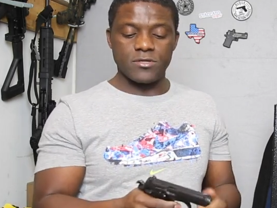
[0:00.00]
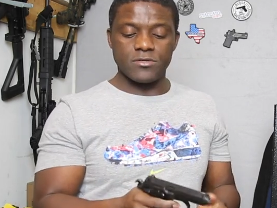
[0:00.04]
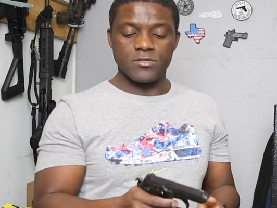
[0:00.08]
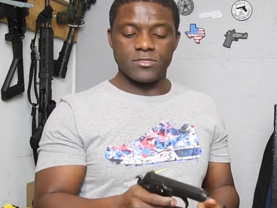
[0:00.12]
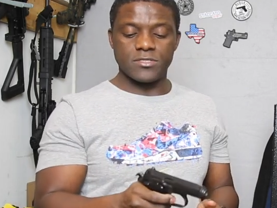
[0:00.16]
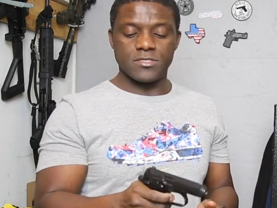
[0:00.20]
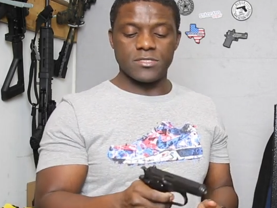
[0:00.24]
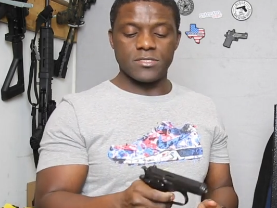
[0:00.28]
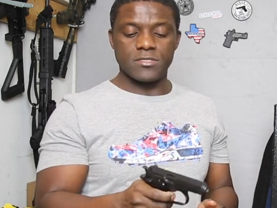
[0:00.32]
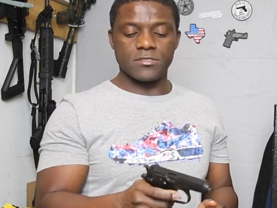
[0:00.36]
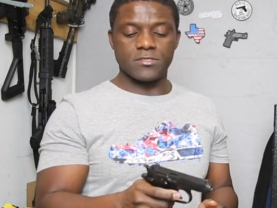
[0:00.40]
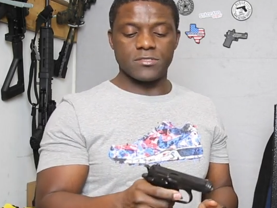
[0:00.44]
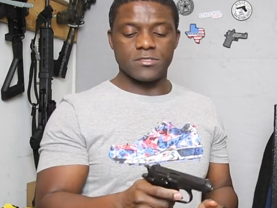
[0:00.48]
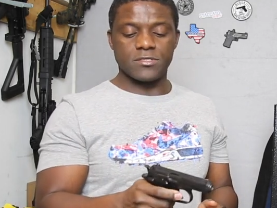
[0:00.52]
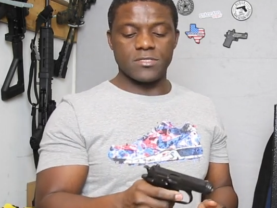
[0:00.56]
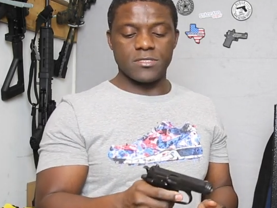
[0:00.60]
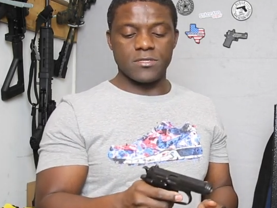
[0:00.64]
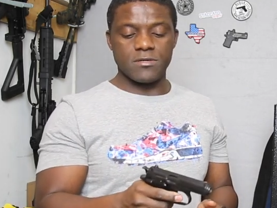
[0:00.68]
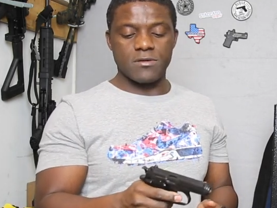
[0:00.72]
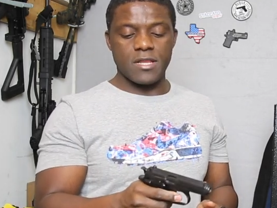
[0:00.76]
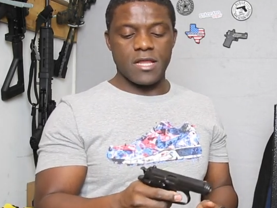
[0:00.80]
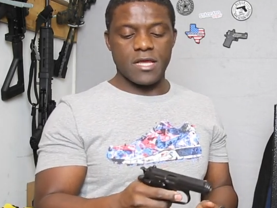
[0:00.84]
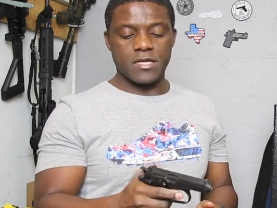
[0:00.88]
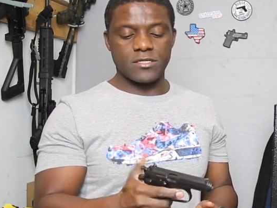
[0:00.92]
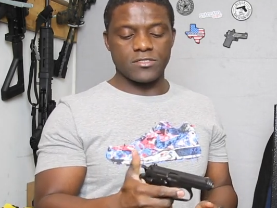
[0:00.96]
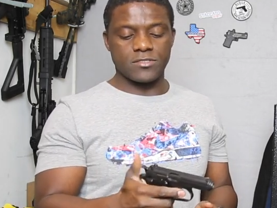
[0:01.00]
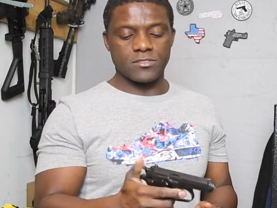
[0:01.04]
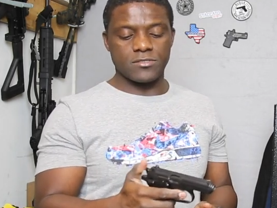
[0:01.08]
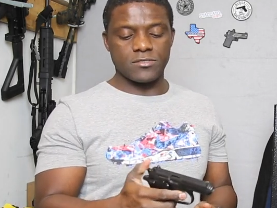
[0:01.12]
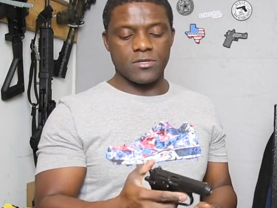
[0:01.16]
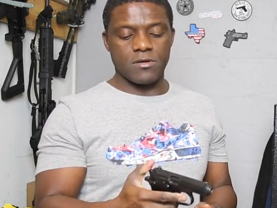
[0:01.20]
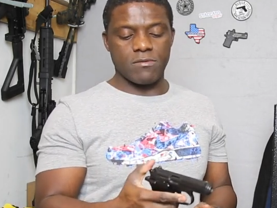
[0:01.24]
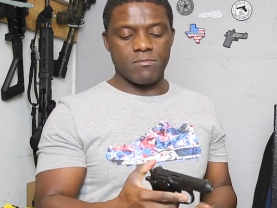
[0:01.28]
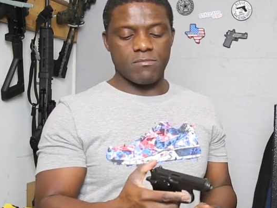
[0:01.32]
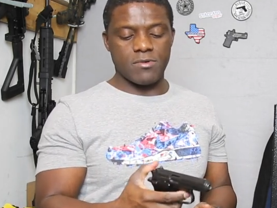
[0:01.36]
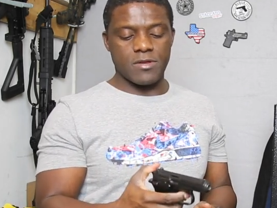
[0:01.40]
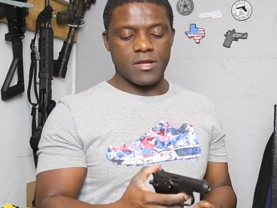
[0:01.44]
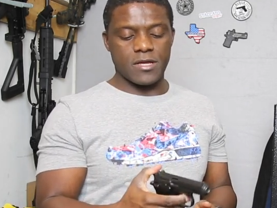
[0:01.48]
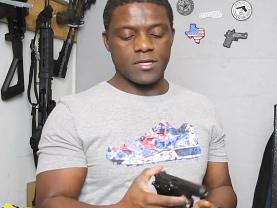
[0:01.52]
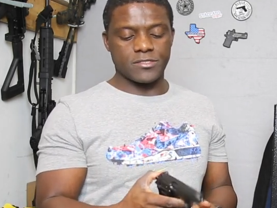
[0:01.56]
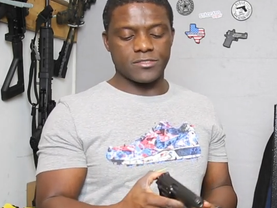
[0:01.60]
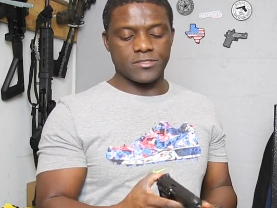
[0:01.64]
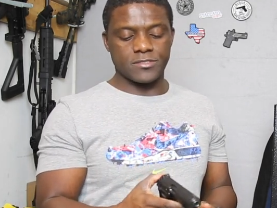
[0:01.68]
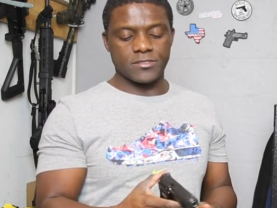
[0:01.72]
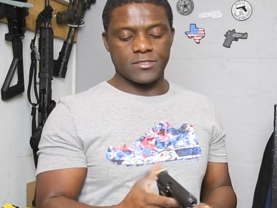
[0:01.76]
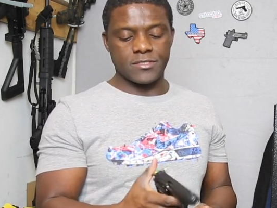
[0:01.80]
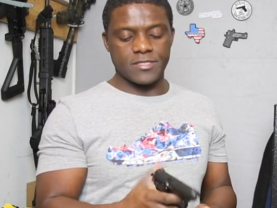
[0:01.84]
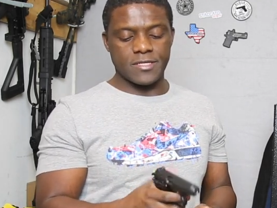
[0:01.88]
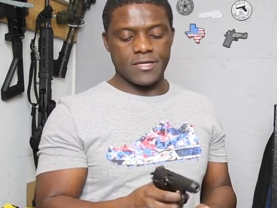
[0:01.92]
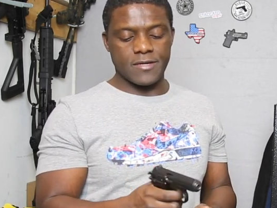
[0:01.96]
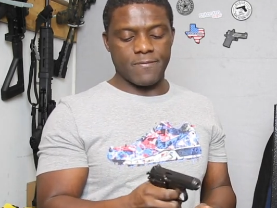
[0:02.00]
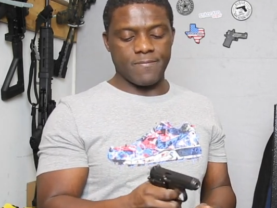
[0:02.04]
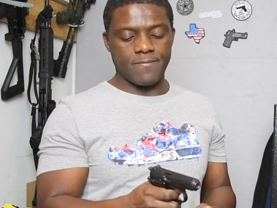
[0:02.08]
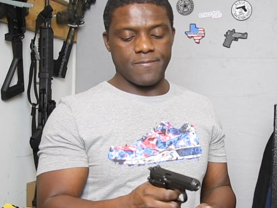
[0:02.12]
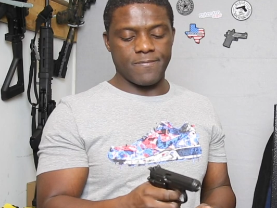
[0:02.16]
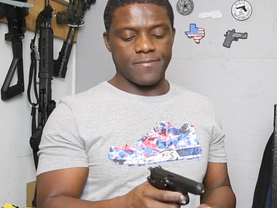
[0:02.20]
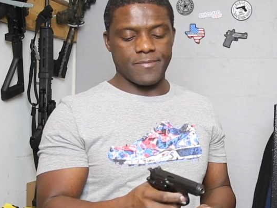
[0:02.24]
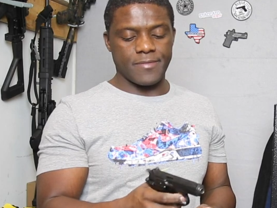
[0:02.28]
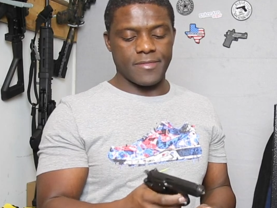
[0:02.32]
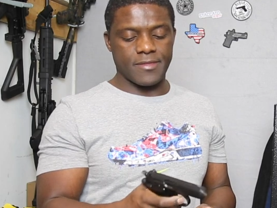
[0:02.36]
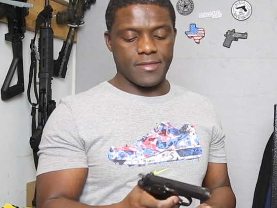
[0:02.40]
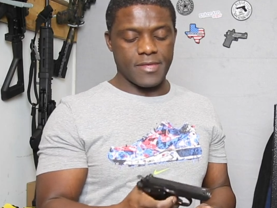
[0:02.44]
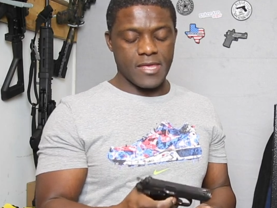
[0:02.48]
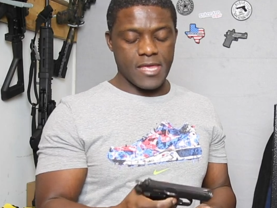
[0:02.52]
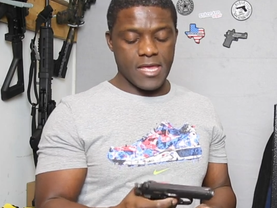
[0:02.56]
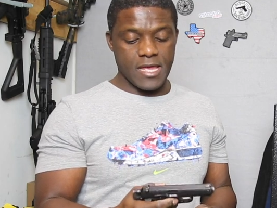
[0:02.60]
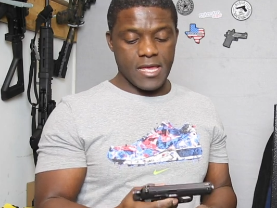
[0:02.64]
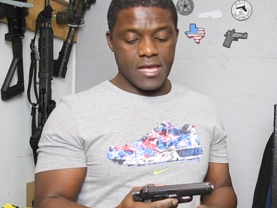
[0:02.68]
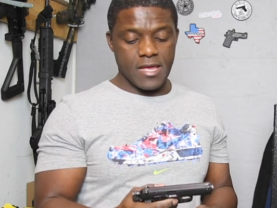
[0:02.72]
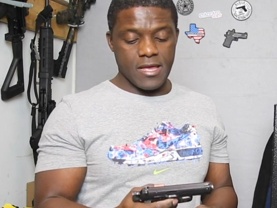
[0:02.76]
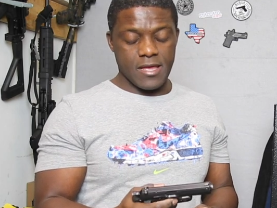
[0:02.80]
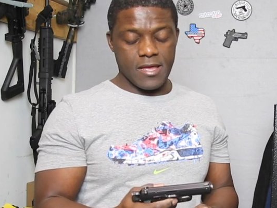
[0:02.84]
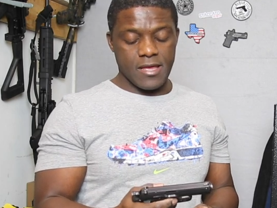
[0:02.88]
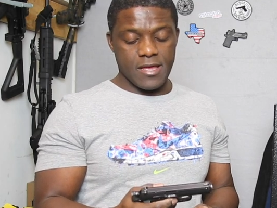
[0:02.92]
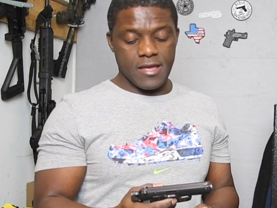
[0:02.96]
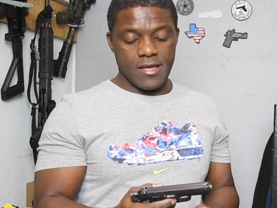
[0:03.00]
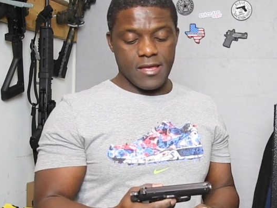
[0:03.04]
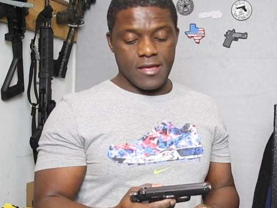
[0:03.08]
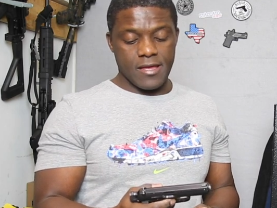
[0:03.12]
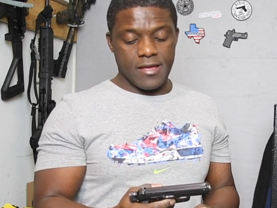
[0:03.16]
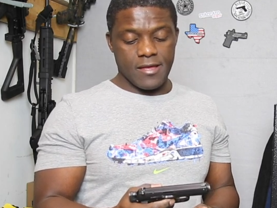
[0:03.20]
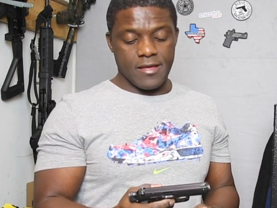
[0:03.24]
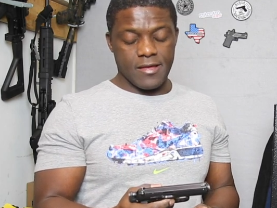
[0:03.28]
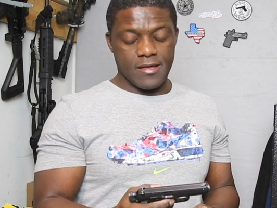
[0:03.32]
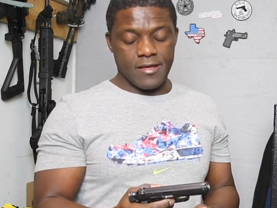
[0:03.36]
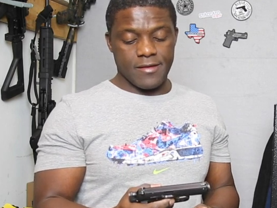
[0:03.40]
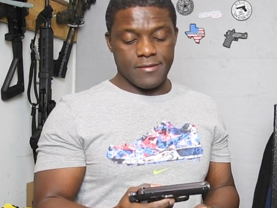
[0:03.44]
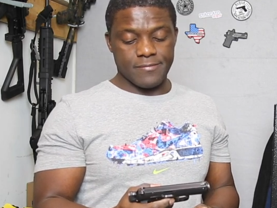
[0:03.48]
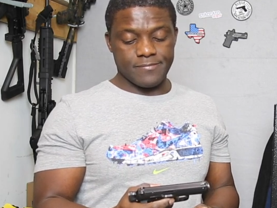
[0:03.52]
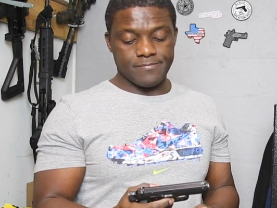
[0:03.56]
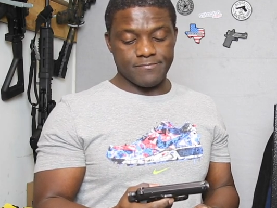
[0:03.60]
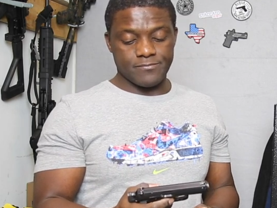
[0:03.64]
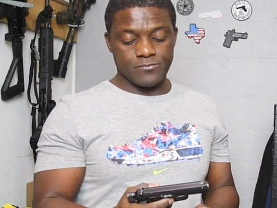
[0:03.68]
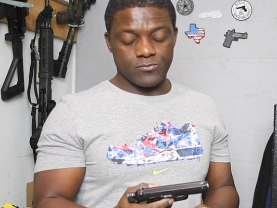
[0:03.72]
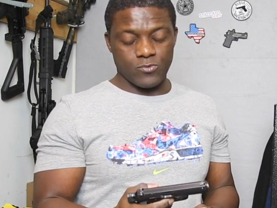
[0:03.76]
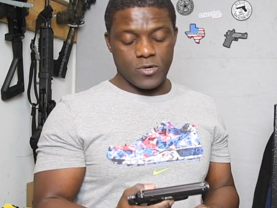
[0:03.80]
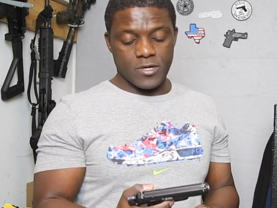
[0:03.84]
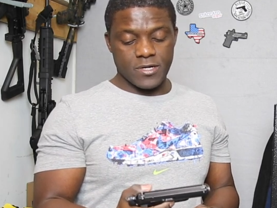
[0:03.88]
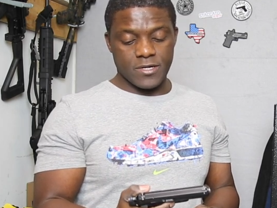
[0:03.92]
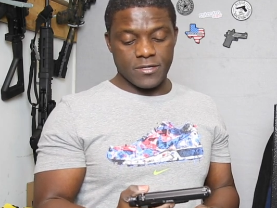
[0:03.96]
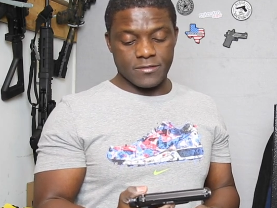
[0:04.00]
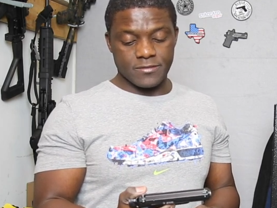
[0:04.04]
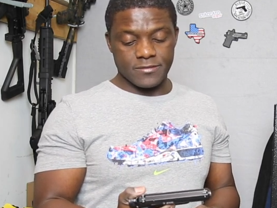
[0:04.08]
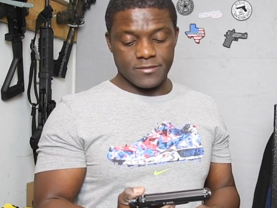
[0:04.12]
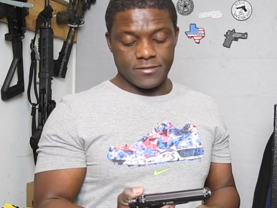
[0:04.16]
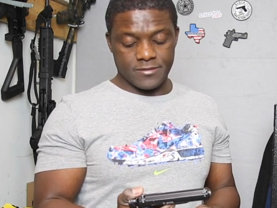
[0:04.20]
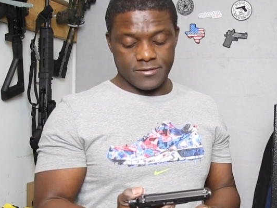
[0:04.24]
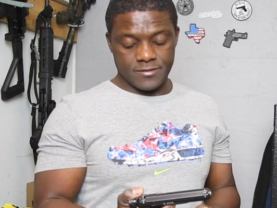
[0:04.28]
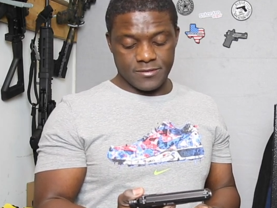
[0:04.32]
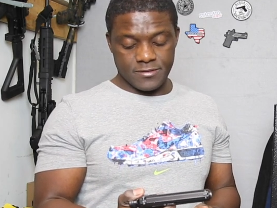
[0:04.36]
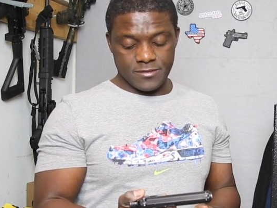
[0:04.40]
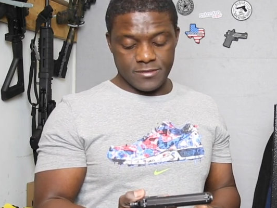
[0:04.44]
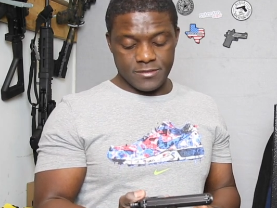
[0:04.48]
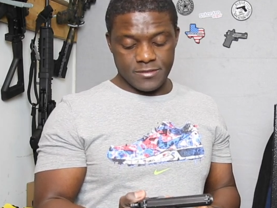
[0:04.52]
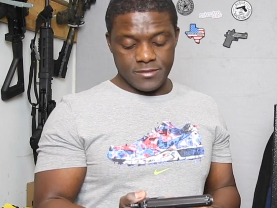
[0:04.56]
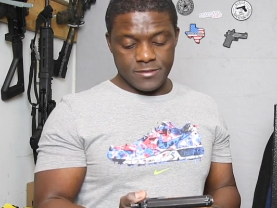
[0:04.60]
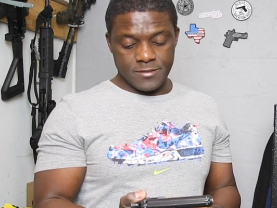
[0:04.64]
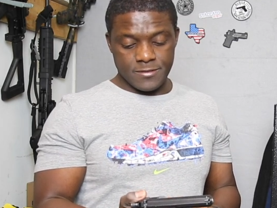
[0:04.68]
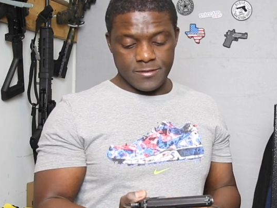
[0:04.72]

no, sing, single action, double action. Yeah. Um, what else?